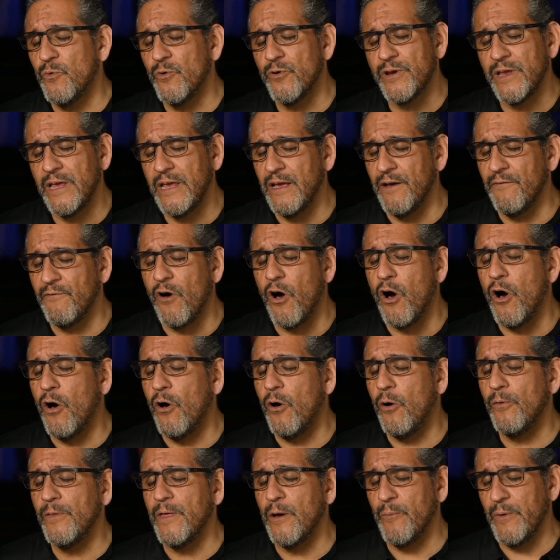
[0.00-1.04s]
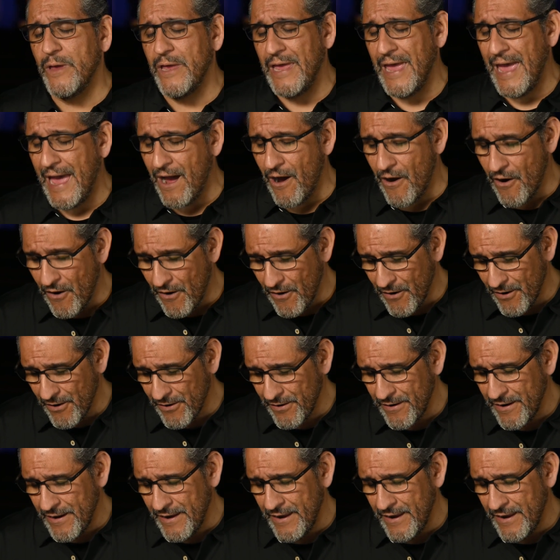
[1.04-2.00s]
working of all that we are,